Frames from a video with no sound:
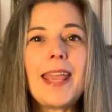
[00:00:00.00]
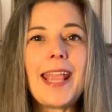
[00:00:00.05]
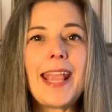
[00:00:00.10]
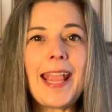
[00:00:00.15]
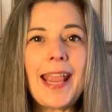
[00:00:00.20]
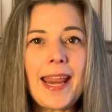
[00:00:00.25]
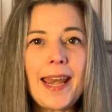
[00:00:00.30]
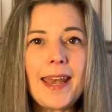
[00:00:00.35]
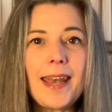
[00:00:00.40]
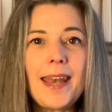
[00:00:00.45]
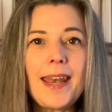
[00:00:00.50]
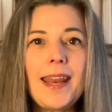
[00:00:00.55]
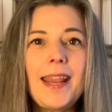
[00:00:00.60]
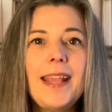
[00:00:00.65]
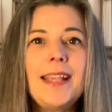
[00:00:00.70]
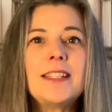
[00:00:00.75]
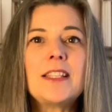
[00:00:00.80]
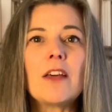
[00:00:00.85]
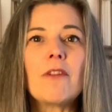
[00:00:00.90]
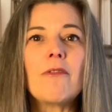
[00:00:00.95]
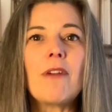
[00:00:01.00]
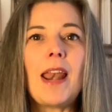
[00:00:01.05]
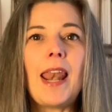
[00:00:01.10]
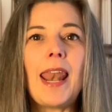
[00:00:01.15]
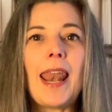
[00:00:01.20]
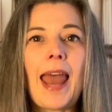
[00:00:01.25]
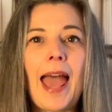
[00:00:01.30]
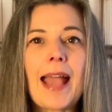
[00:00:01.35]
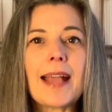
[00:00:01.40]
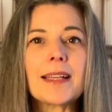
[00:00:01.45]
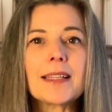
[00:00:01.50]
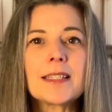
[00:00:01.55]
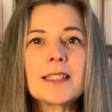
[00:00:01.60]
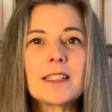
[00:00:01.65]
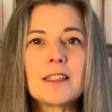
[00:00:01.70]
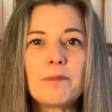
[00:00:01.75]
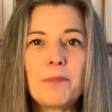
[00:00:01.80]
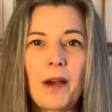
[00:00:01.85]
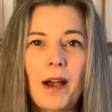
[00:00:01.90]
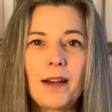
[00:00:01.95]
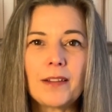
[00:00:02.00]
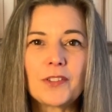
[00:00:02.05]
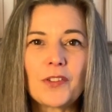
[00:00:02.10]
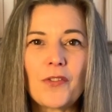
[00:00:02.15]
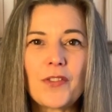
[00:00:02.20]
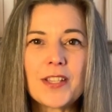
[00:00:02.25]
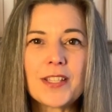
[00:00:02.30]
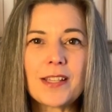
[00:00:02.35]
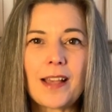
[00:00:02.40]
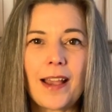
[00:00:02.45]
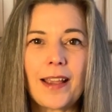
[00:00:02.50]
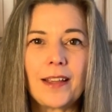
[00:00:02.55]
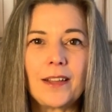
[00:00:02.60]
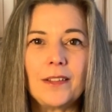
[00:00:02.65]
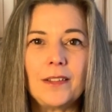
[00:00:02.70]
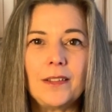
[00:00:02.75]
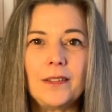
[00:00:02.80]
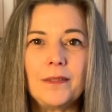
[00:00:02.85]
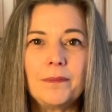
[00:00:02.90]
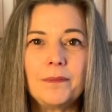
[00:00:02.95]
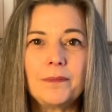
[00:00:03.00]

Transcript: in is the relaxed part of the cycle.